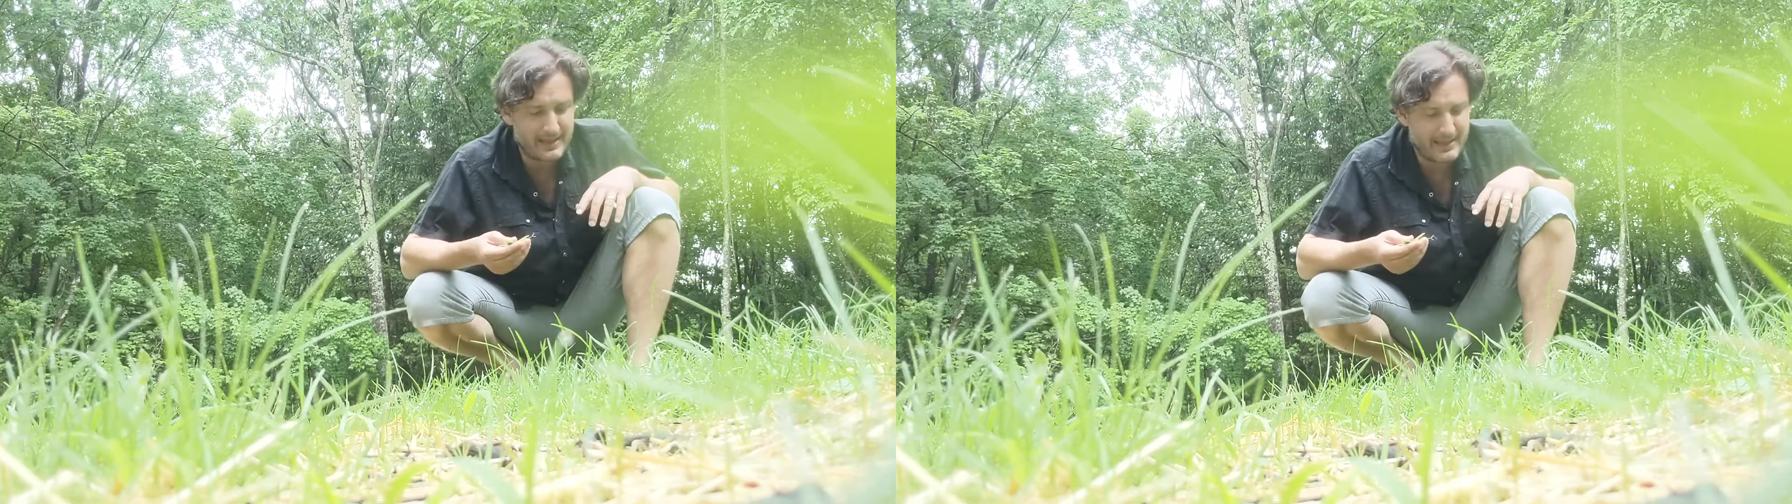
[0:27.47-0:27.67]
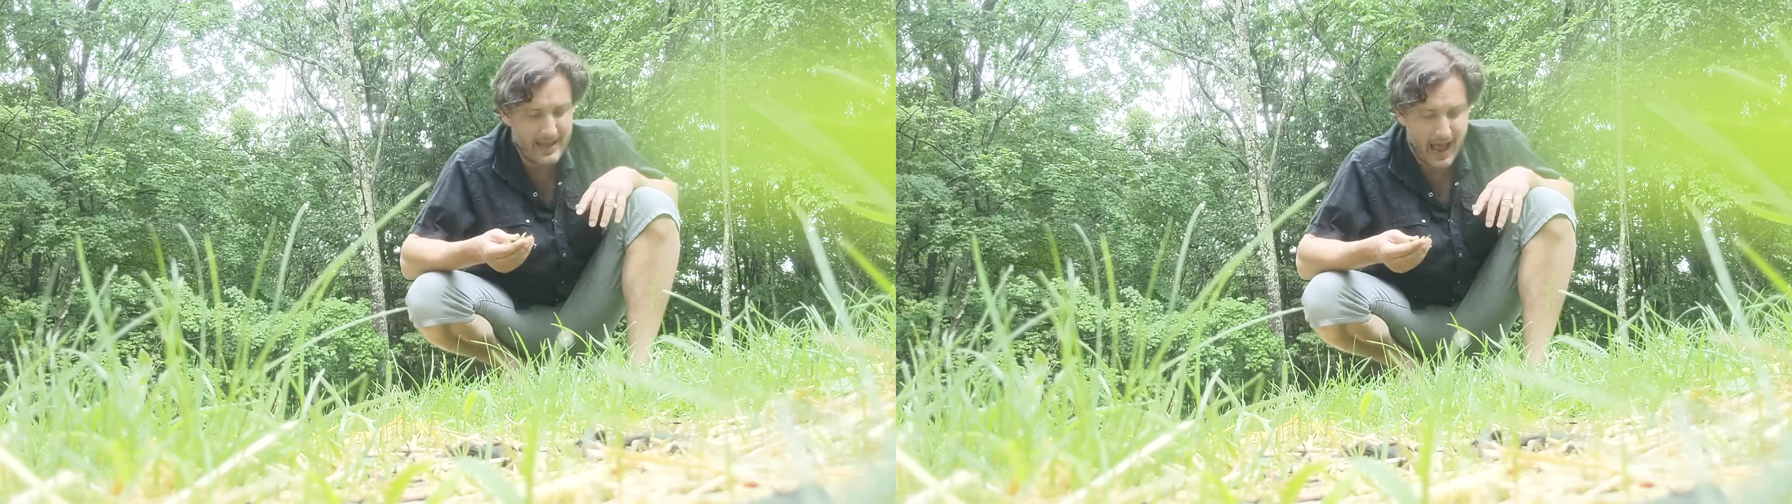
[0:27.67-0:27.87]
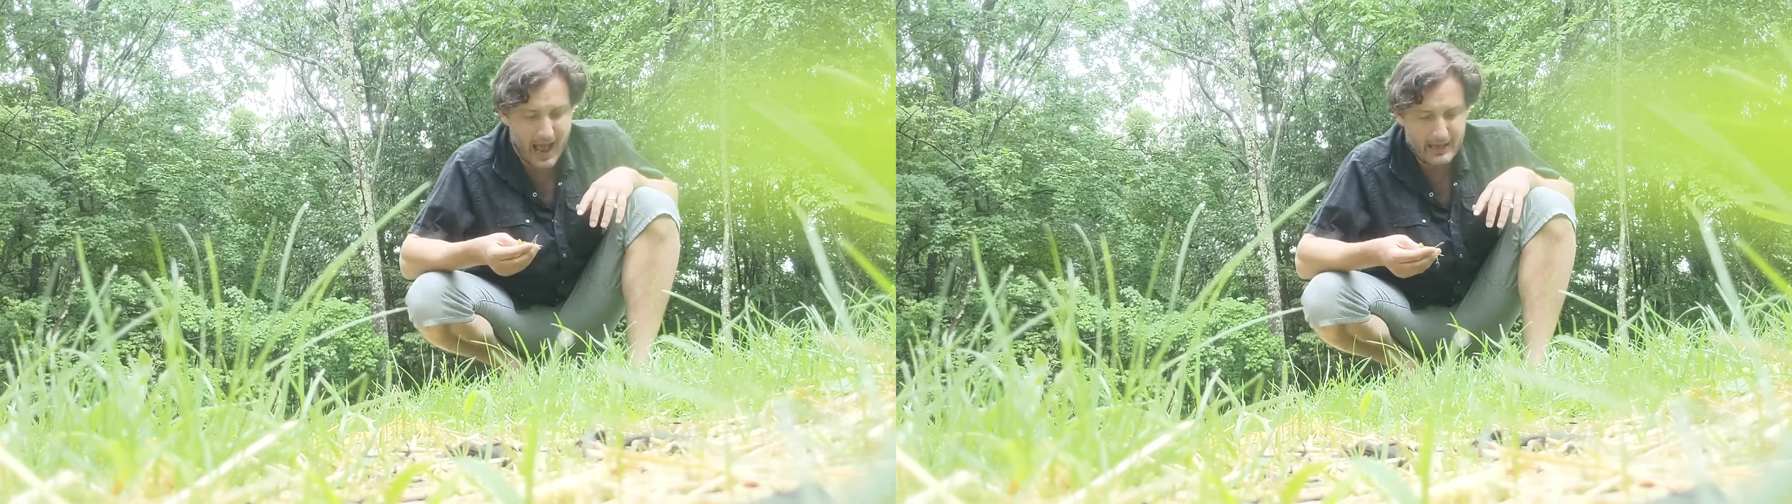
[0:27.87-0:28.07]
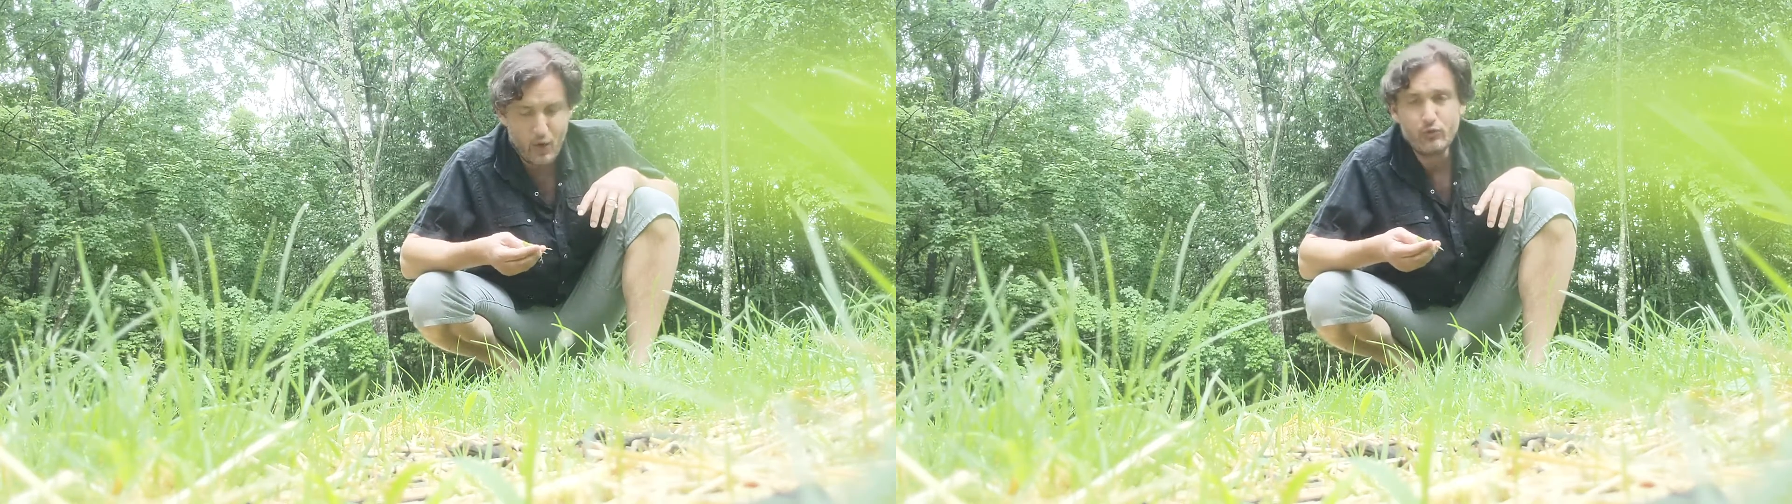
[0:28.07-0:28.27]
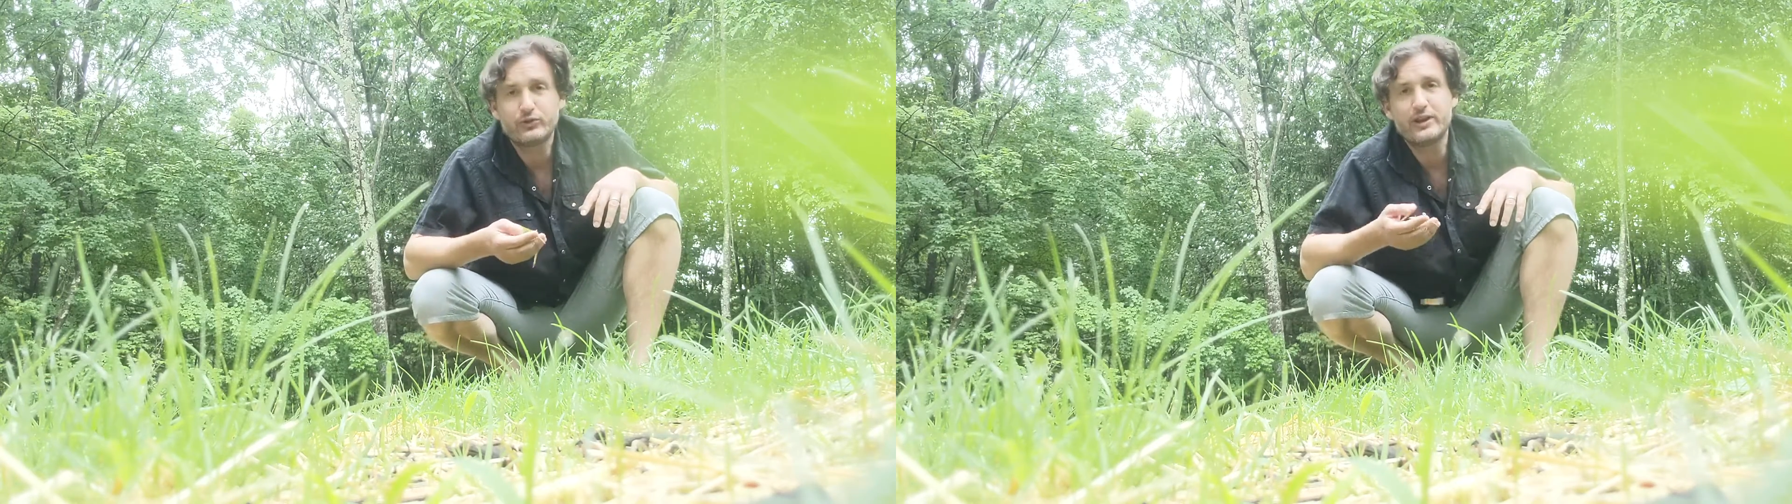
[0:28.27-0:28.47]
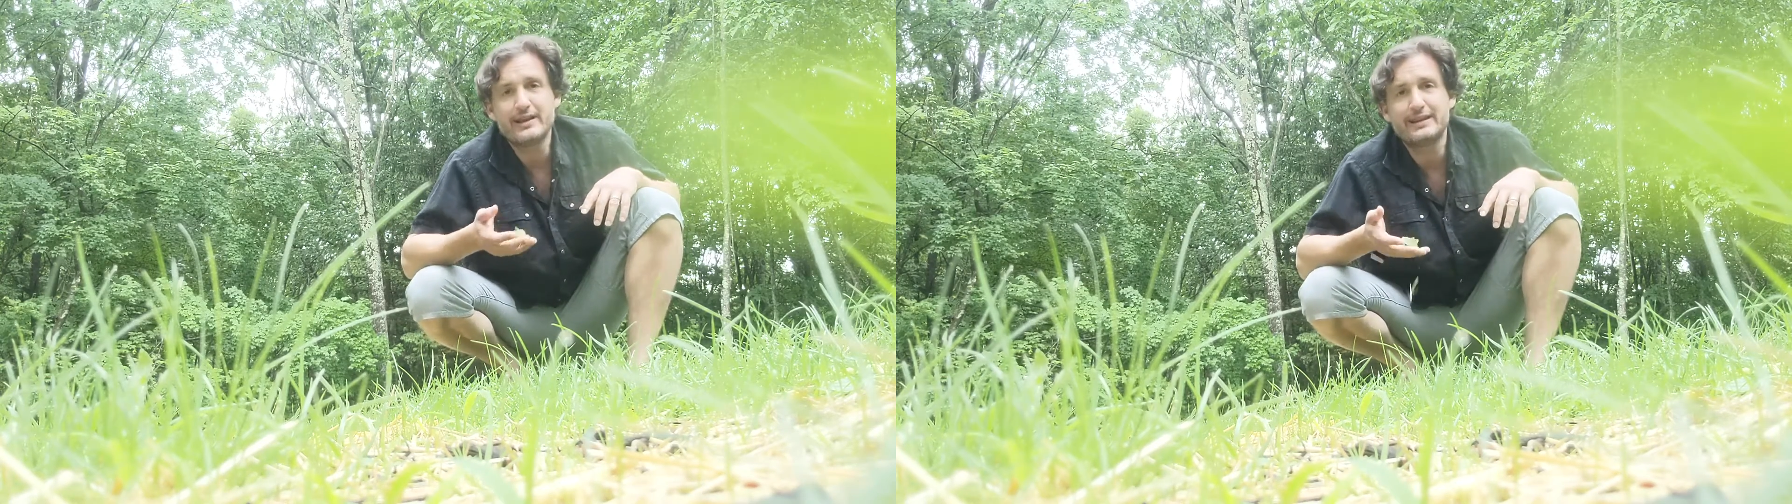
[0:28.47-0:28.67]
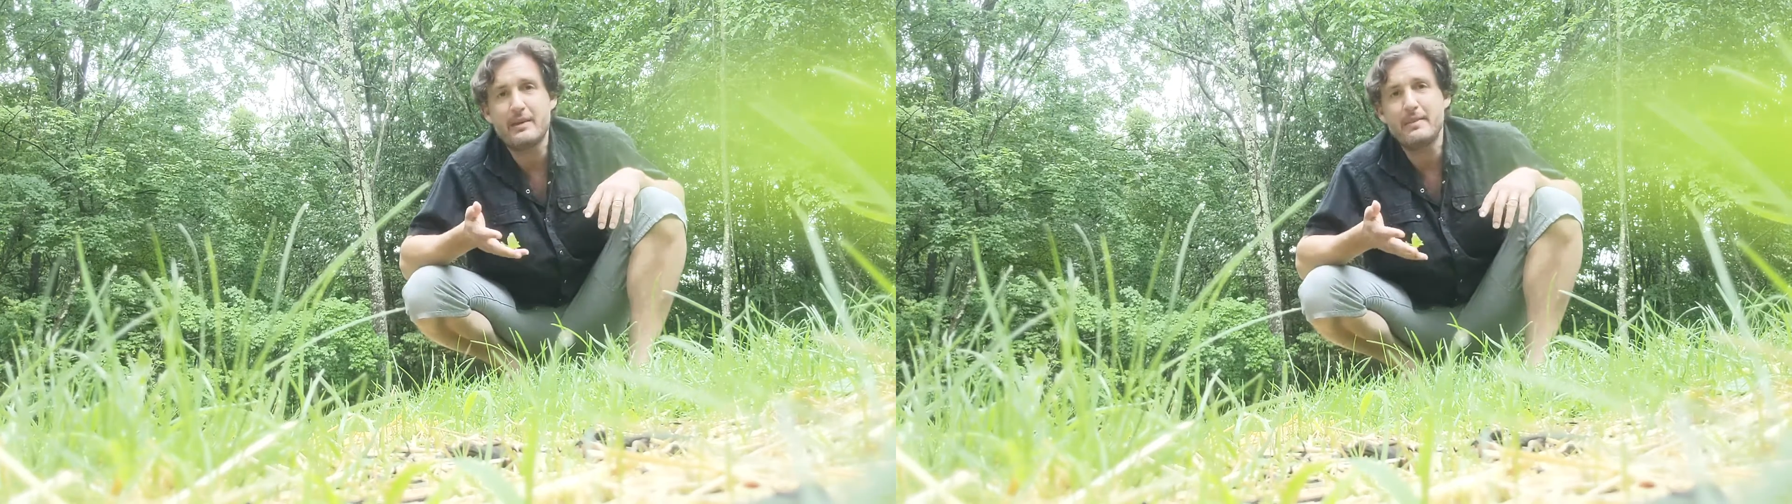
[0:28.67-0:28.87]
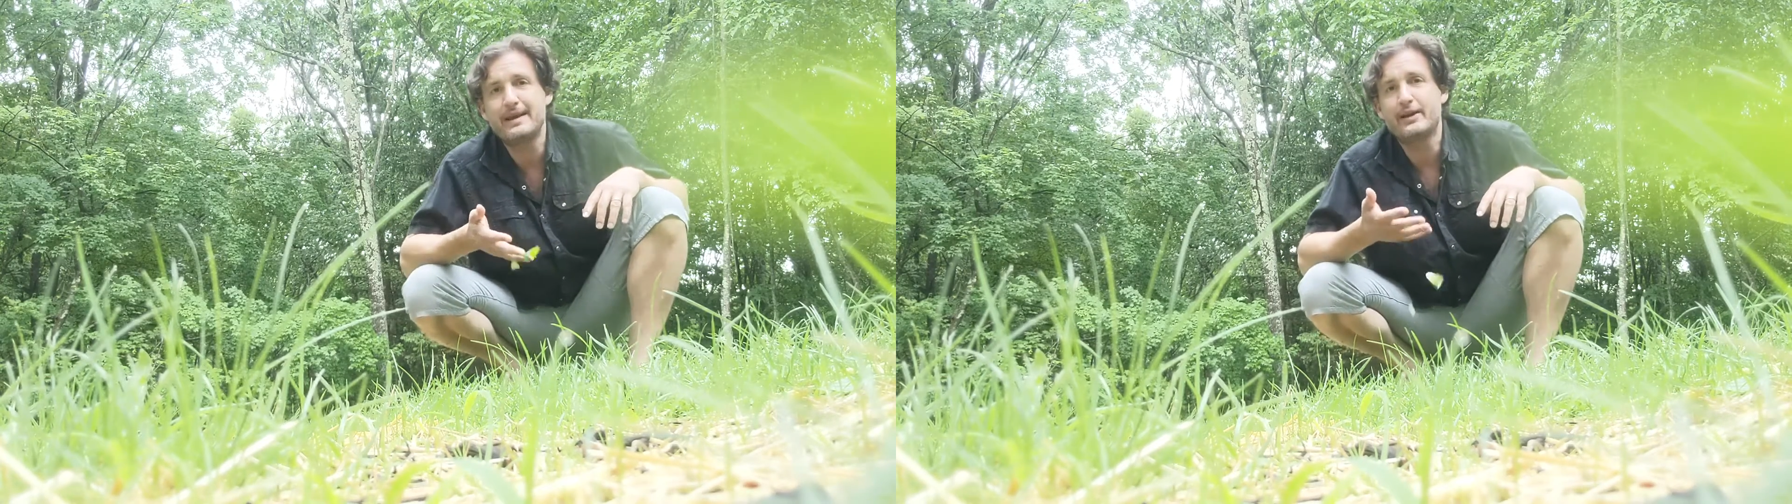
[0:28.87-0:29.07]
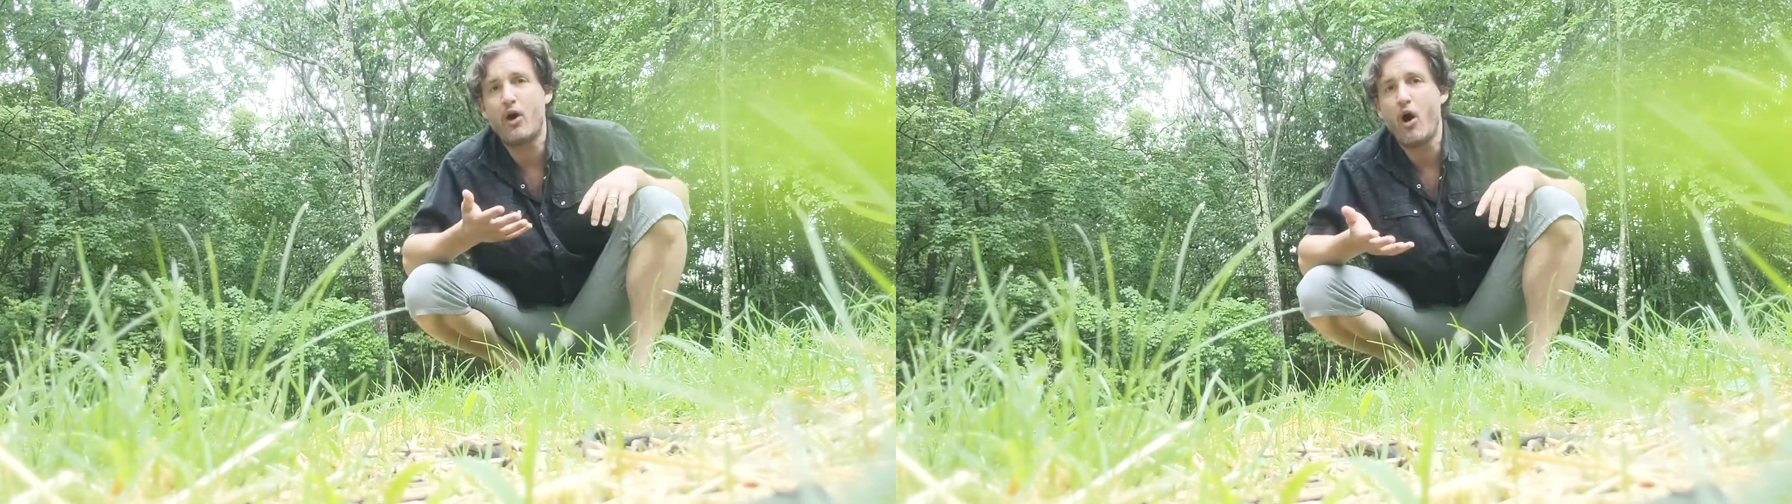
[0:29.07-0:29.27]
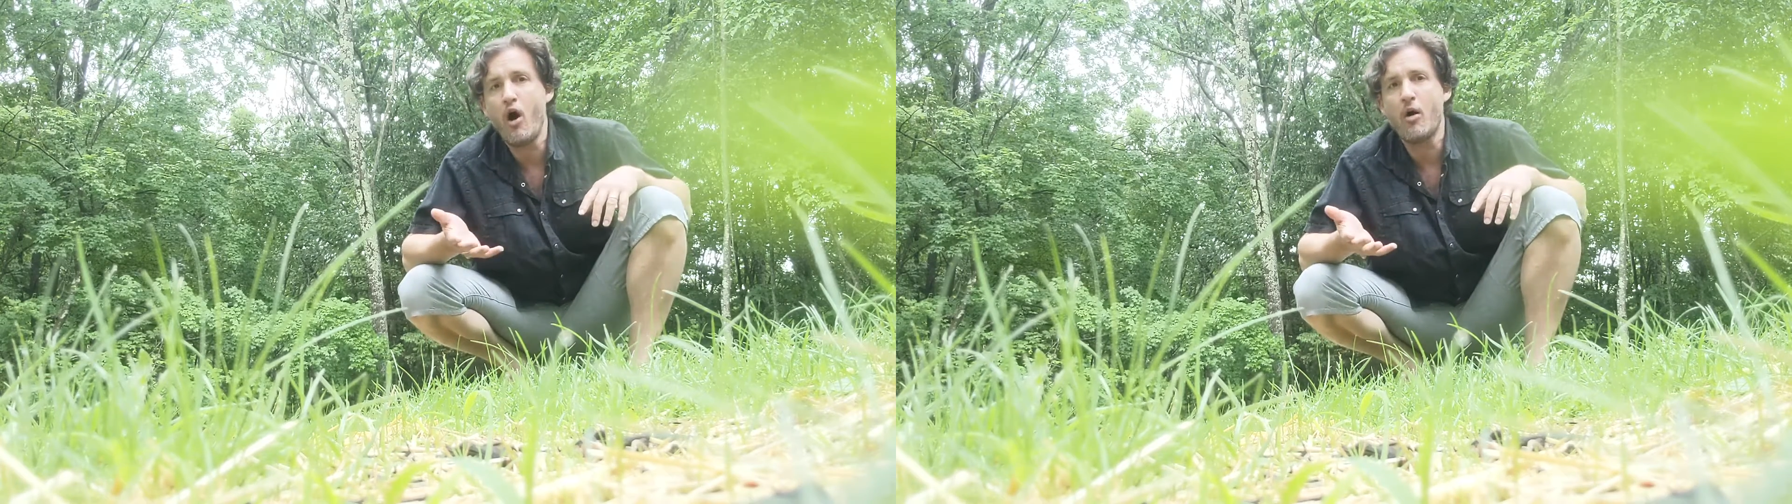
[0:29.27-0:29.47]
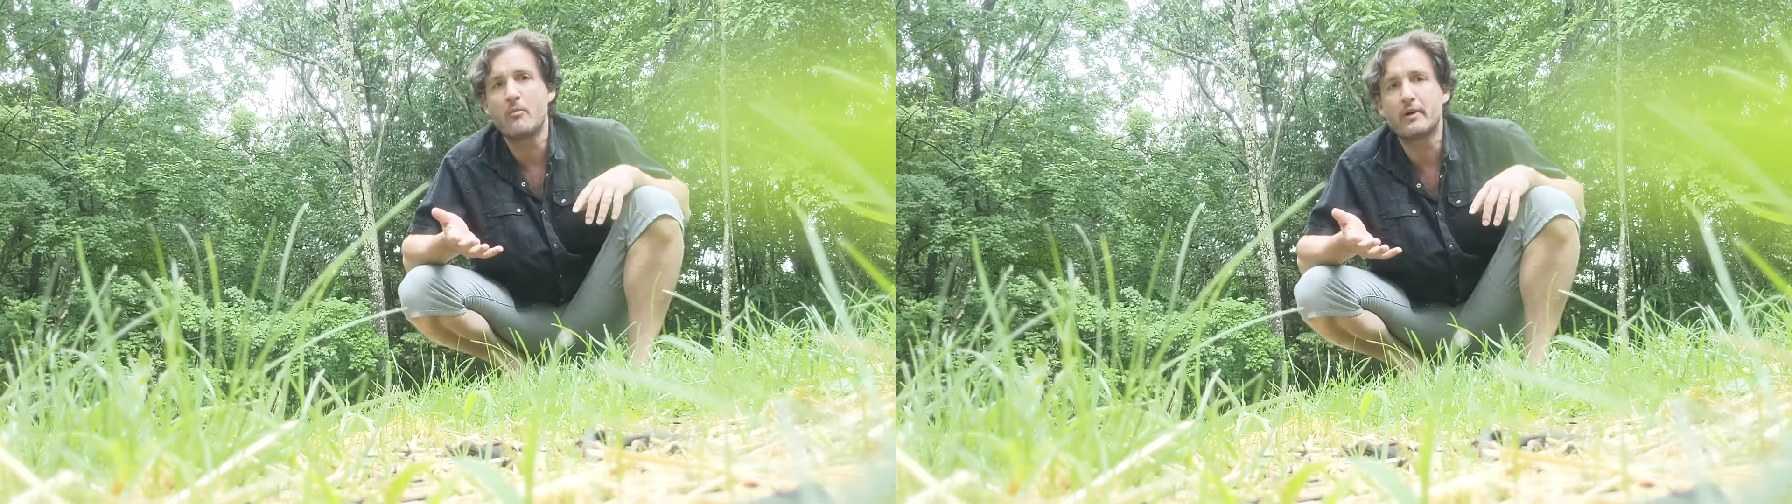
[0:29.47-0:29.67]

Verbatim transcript: they, I don't think they mean harm,